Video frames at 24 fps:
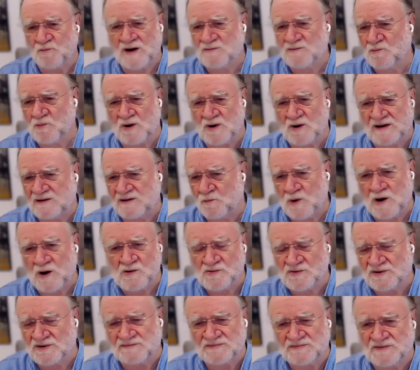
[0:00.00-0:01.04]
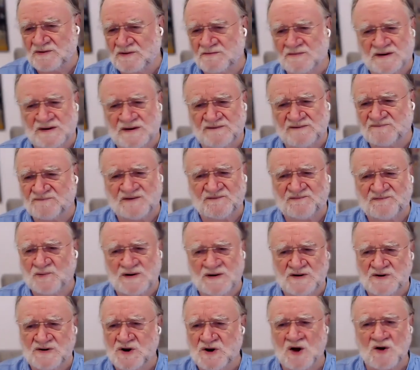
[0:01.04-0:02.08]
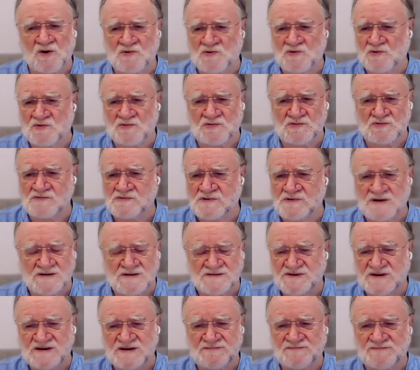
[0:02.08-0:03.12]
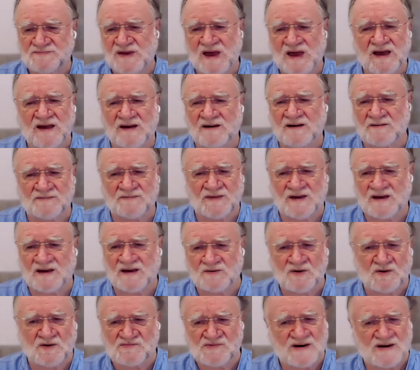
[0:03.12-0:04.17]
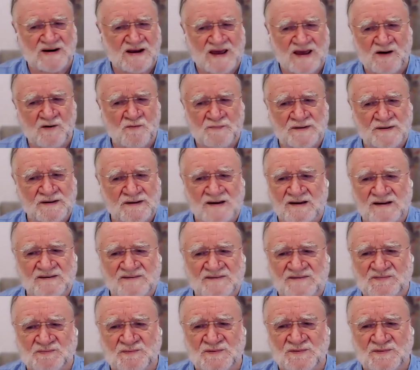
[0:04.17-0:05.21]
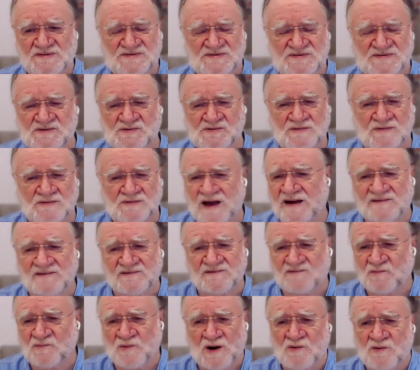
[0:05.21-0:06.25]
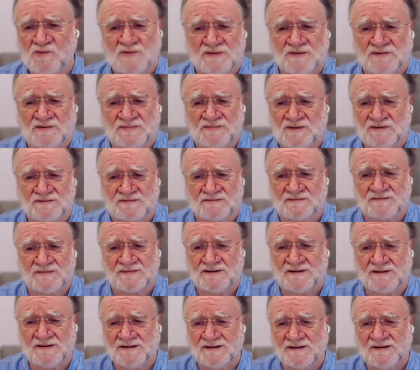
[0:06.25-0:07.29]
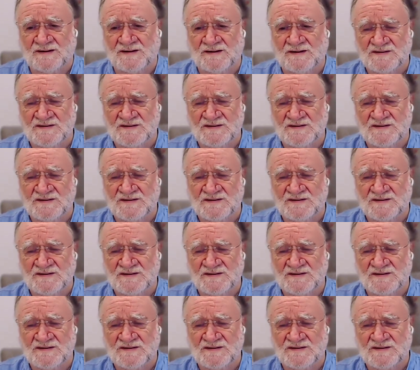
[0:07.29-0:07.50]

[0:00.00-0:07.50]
kind of in one way welcome them, even if we know deep down they're not really helping us, we still kind of welcome them.